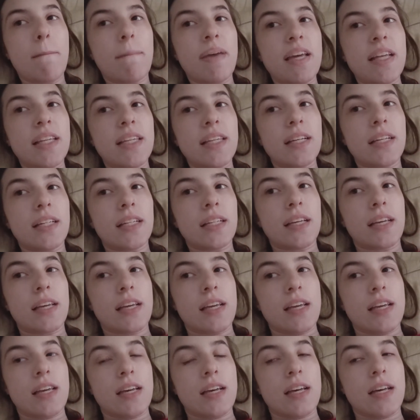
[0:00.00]

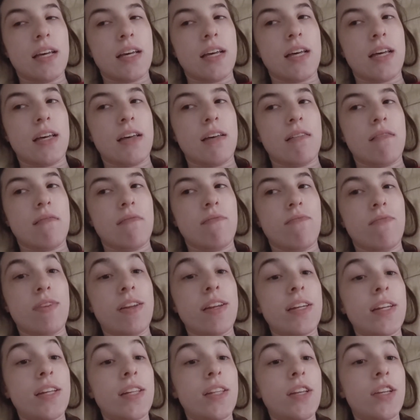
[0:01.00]
Basically, uh,
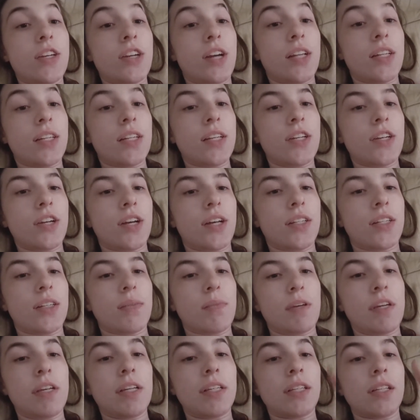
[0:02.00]
we did the Johnson and
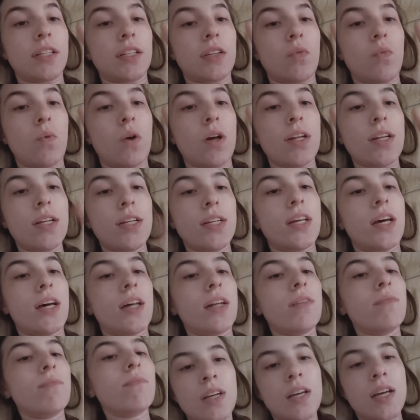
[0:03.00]
Johnson because it's a
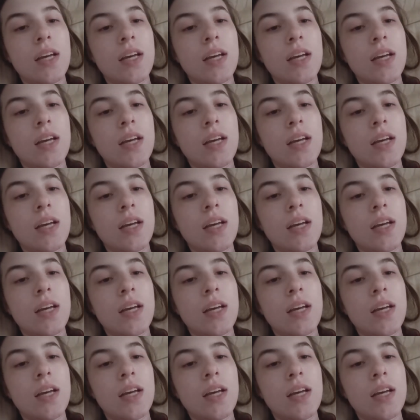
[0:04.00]
one-and-done.